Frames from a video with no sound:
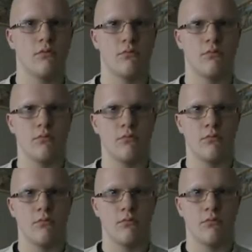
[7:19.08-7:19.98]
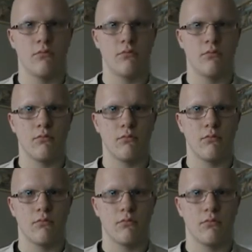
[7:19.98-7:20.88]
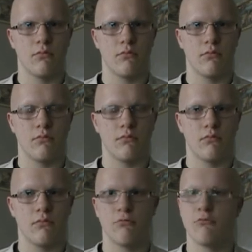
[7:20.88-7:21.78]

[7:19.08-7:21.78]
Nobody speaks.